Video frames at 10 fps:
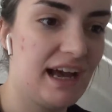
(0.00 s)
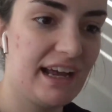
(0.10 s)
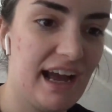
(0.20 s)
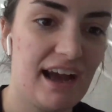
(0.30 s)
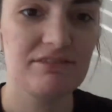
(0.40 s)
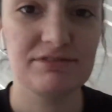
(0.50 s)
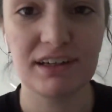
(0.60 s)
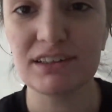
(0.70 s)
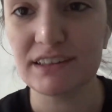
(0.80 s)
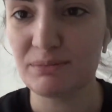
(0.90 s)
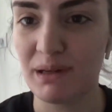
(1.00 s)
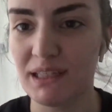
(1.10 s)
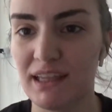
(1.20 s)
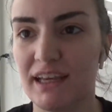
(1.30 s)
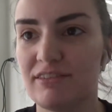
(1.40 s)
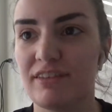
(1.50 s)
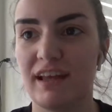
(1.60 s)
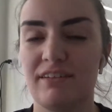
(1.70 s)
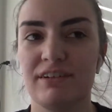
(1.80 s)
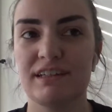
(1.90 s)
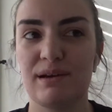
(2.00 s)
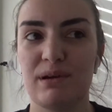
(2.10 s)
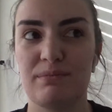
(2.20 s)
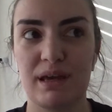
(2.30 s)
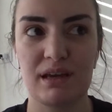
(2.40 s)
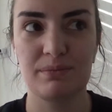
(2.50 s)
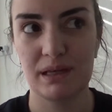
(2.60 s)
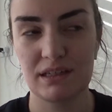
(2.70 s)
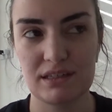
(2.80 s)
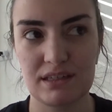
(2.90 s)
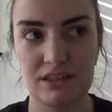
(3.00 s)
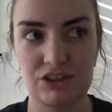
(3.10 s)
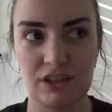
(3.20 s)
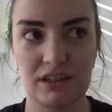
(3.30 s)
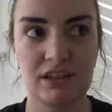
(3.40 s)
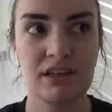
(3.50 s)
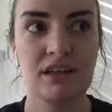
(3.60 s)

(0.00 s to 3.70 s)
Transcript: I have found in my life that every time I make a big decision,